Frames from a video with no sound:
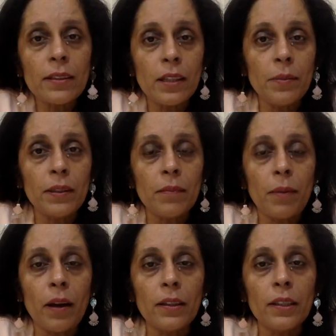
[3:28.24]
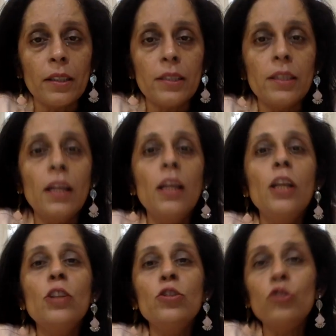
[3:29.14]
the limited partners
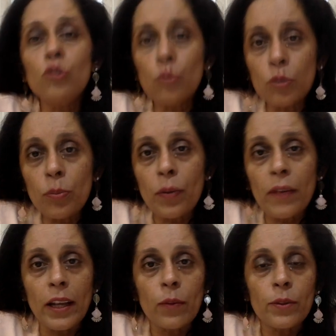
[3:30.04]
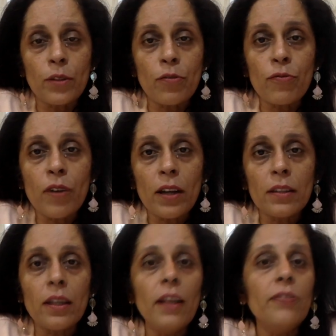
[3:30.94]
to the private equity
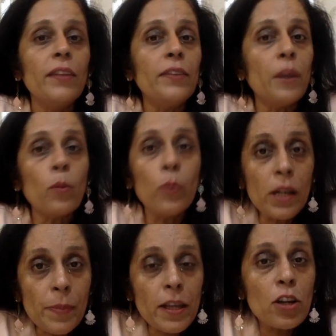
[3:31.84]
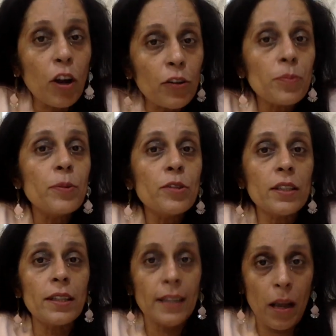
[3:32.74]
fund that they will be
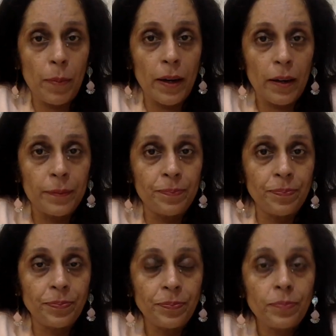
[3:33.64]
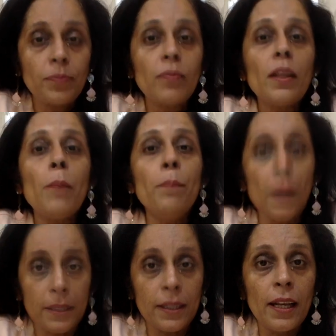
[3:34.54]
contributing the capital.
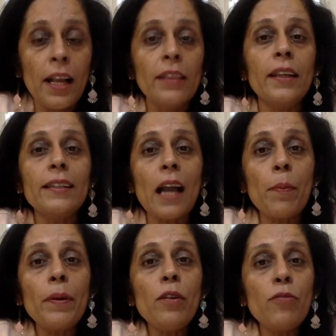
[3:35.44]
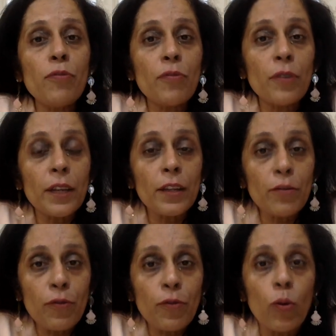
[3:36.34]
But the capital
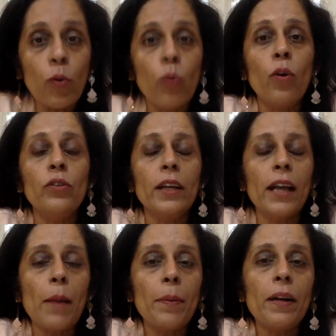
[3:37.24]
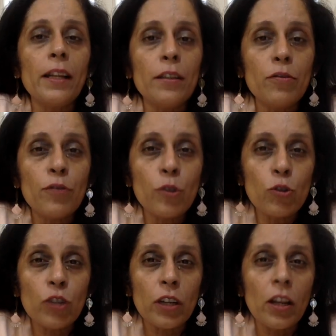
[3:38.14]
inflow or the capital
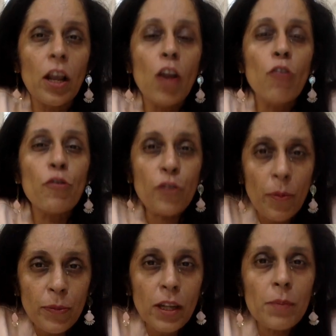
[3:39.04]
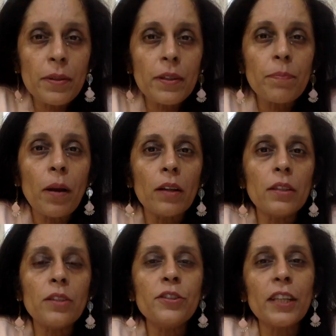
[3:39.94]
infusion from the limited
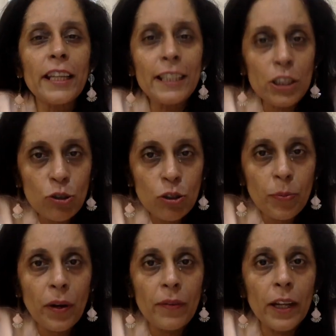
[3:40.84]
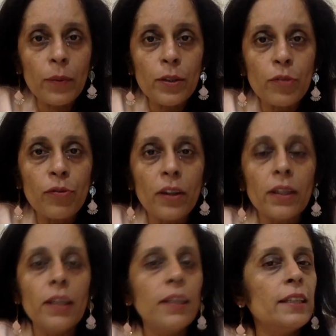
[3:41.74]
partners into the private equity
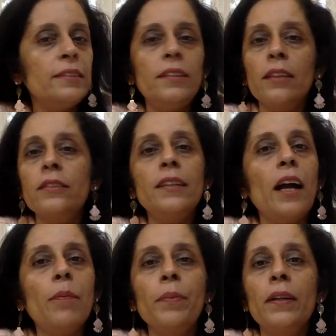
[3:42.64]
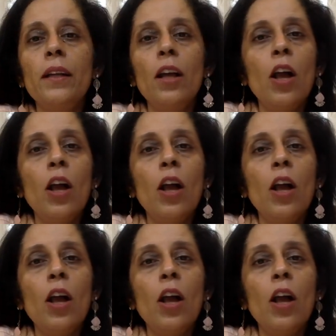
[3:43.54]
fund doesn't happen